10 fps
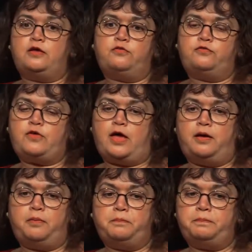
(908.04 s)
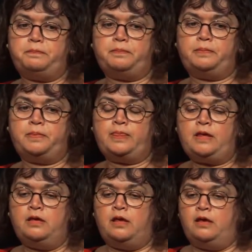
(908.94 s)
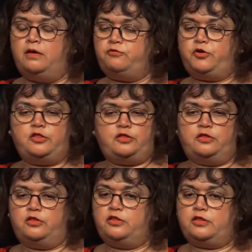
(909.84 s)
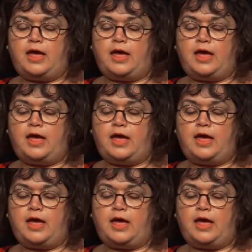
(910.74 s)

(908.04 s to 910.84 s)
of um, for instance,